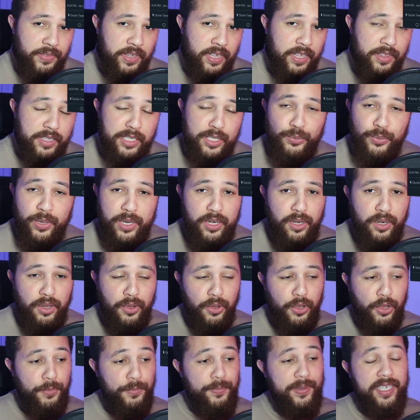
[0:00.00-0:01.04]
in this
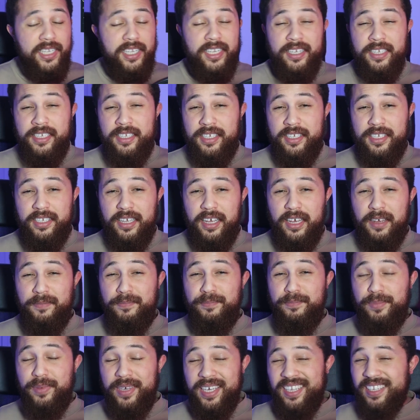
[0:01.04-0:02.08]
window, which is a
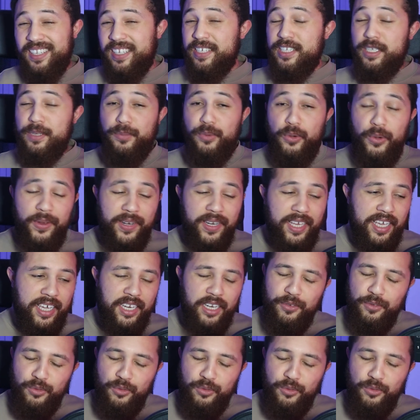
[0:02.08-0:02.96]
bit disappointing and,